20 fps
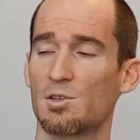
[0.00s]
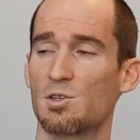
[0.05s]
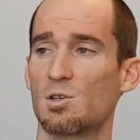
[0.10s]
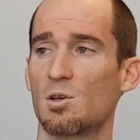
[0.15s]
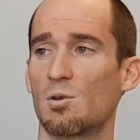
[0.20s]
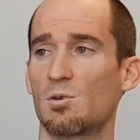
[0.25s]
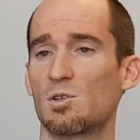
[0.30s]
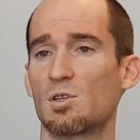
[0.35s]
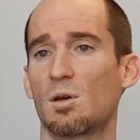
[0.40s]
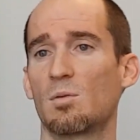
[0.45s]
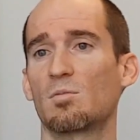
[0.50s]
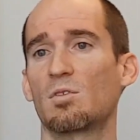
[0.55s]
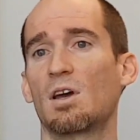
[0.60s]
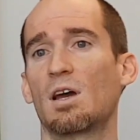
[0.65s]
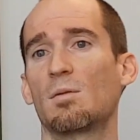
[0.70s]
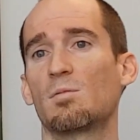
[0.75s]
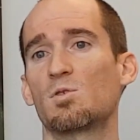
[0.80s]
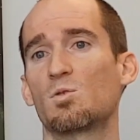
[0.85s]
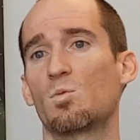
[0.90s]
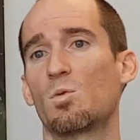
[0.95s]
So
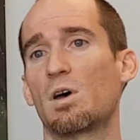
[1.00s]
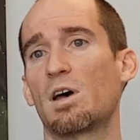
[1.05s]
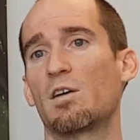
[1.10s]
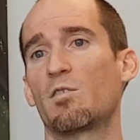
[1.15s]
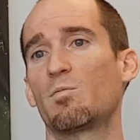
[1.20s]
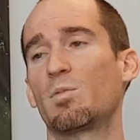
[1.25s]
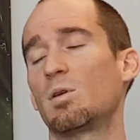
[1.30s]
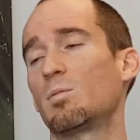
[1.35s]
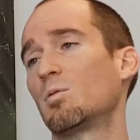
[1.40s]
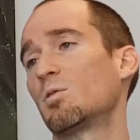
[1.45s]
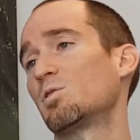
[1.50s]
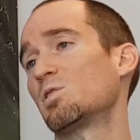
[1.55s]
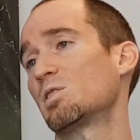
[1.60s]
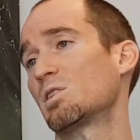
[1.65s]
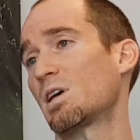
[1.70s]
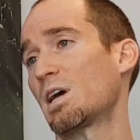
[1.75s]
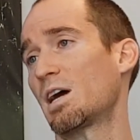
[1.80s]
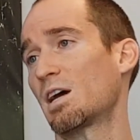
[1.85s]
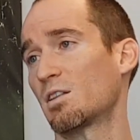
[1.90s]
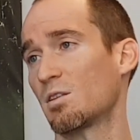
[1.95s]
sometimes we'll have people
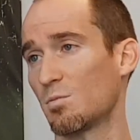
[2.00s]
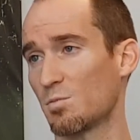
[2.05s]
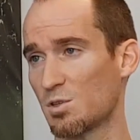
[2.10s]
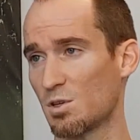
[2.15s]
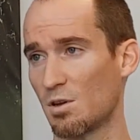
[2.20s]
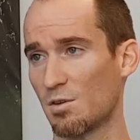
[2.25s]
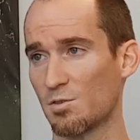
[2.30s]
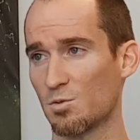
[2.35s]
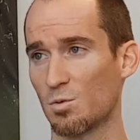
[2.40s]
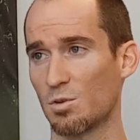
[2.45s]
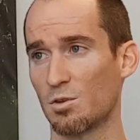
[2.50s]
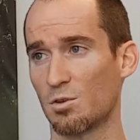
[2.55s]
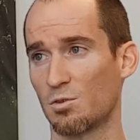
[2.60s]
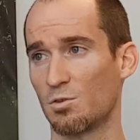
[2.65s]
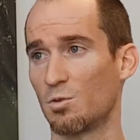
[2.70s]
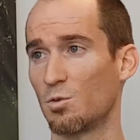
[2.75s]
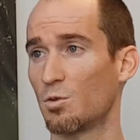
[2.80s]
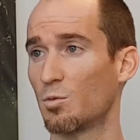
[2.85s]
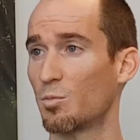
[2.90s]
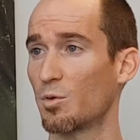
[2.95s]
just gag themselves with their
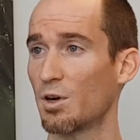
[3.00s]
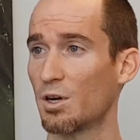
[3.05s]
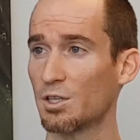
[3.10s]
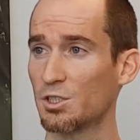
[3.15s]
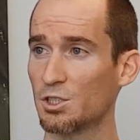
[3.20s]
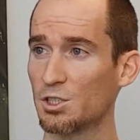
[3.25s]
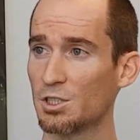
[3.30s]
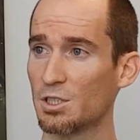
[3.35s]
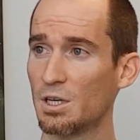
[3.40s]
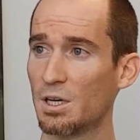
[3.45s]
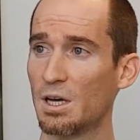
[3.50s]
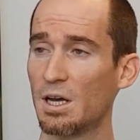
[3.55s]
toothbrush.